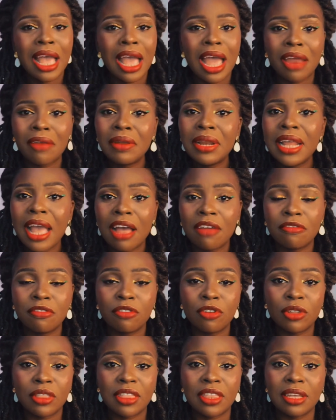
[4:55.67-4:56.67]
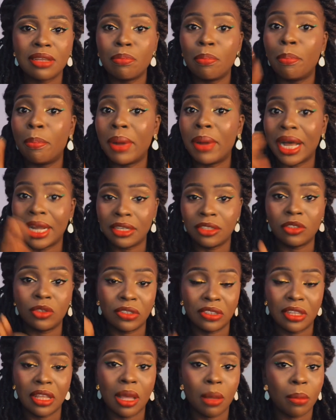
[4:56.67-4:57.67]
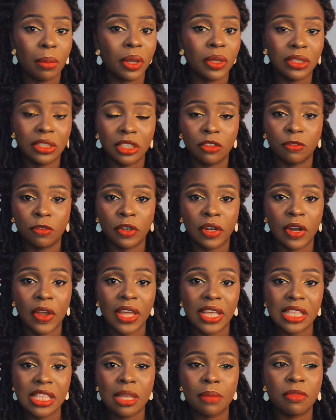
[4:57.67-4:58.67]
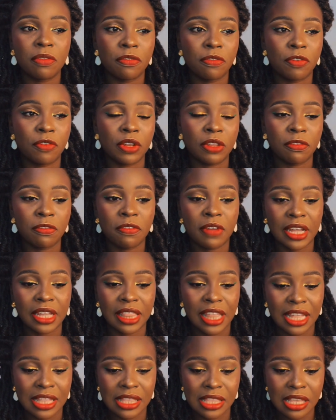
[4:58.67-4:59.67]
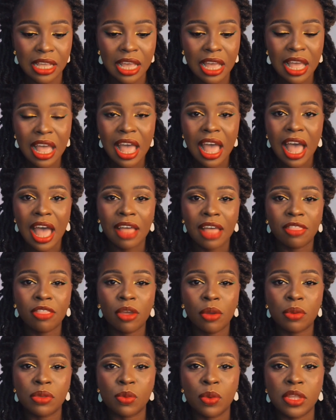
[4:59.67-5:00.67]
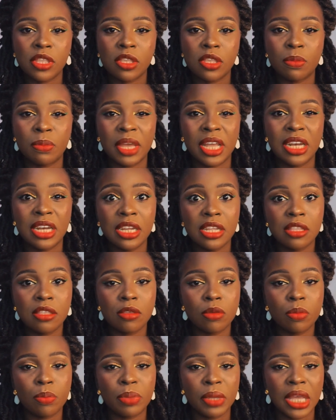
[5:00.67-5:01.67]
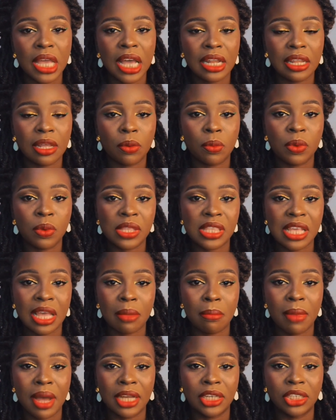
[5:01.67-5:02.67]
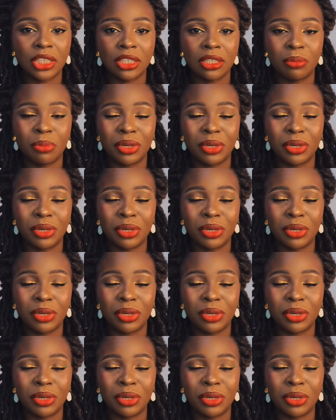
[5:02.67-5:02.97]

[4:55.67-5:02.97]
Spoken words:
I really have nothing bad to say about it for now, except for the fact that I thought it was going to be a little bigger than what I imagined.